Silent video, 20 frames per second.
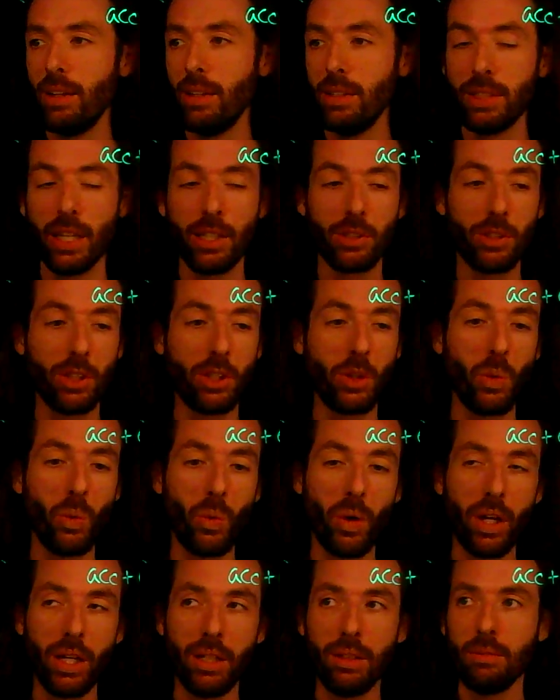It's actually
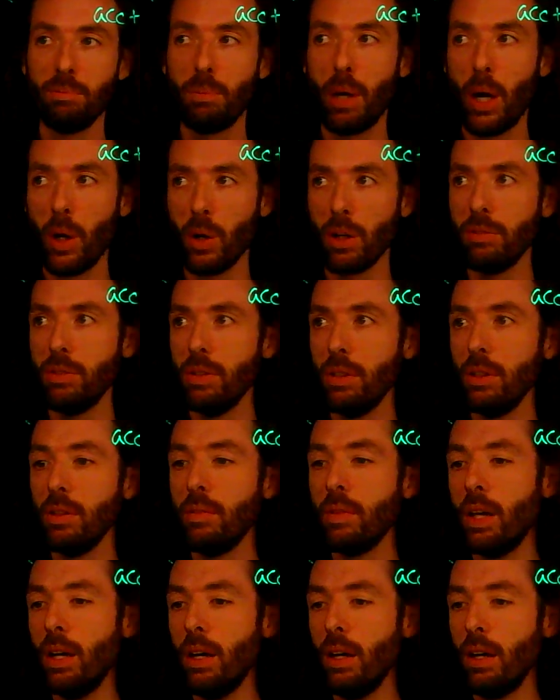quite powerful
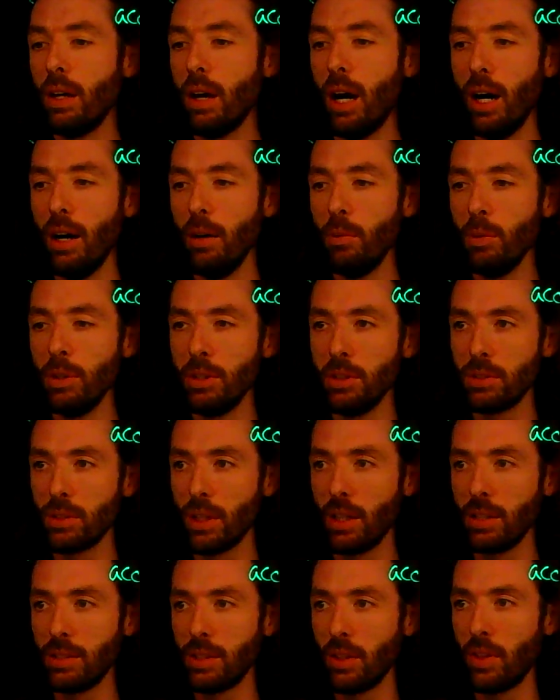when you
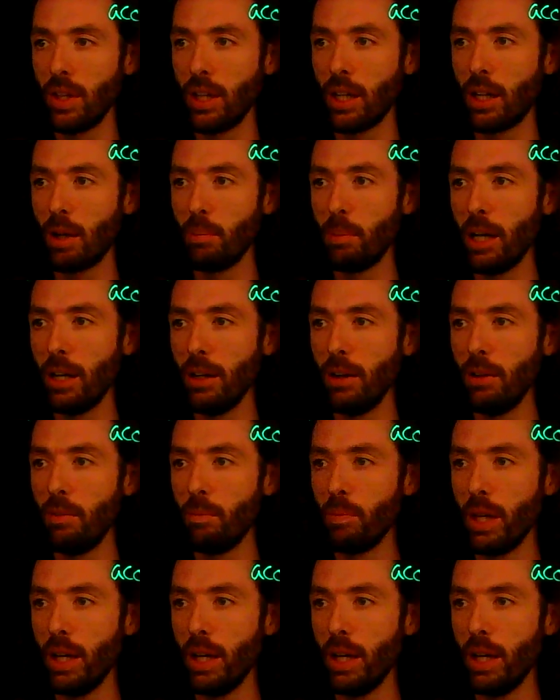start to think about